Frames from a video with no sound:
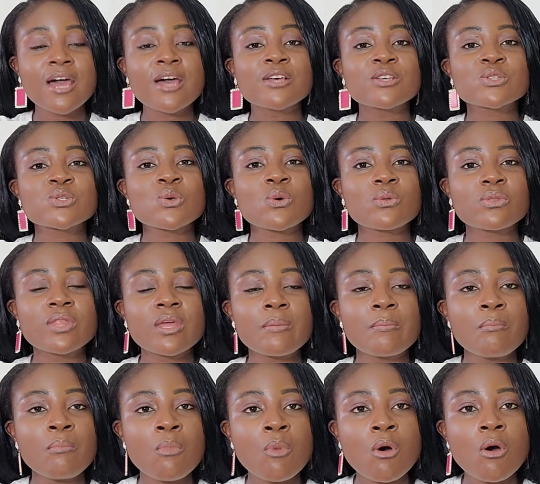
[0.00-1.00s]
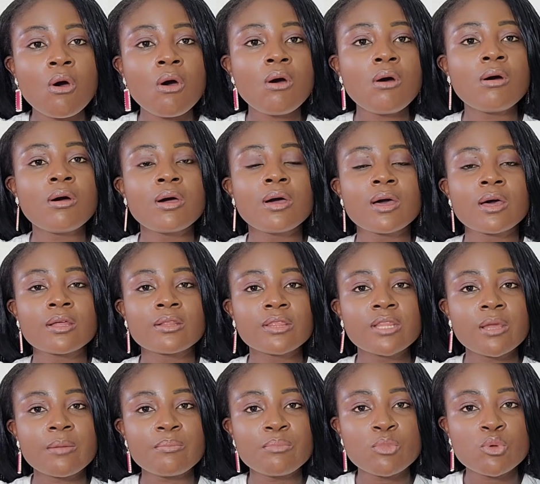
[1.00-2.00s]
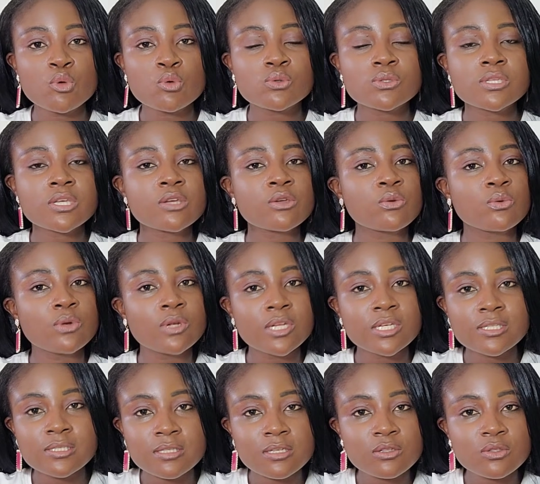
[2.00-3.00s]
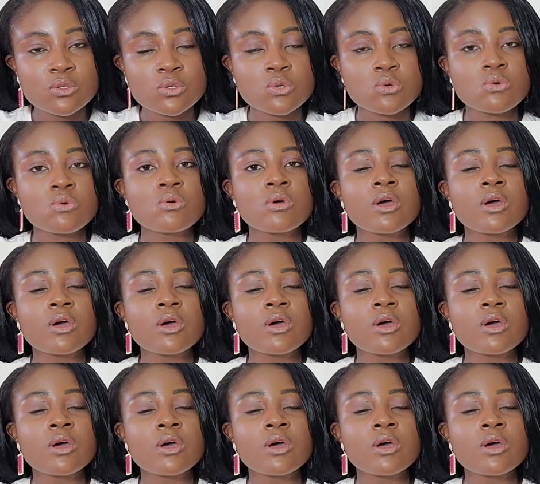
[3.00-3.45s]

So the more the music you listen to,